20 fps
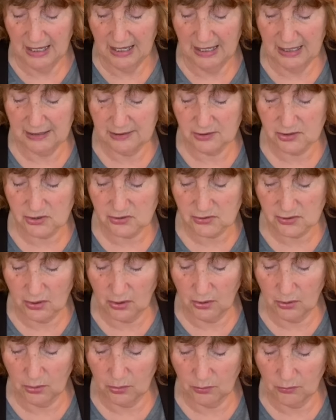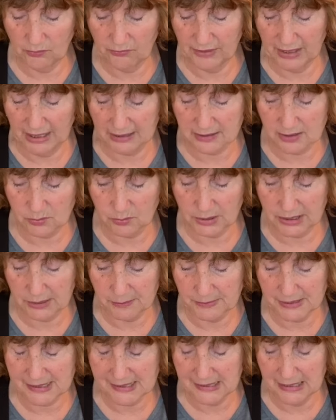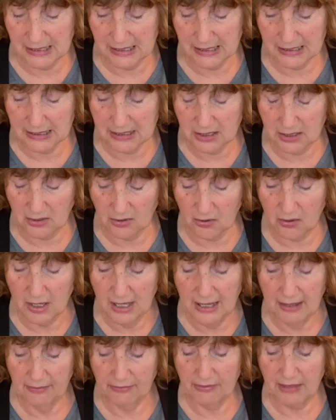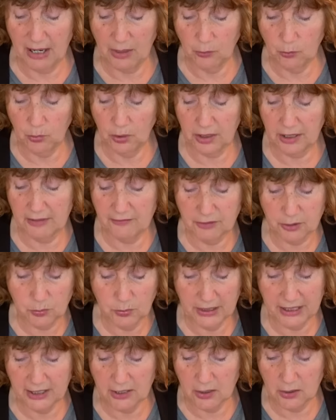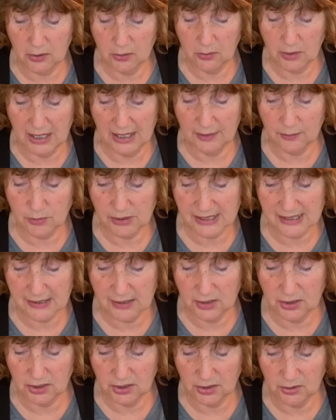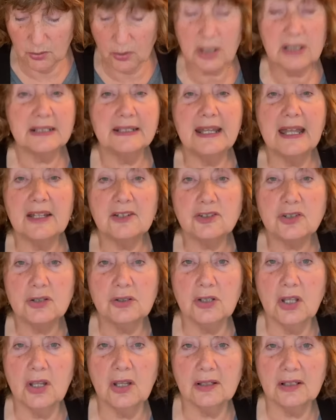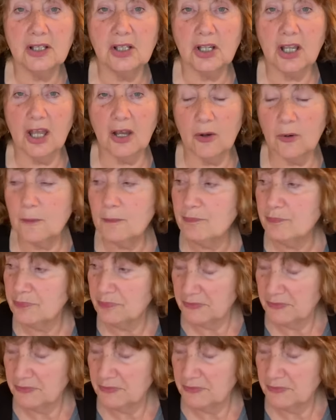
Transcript: And so that's what I'm seeing here, that wherever we go, I was in New York not too long ago,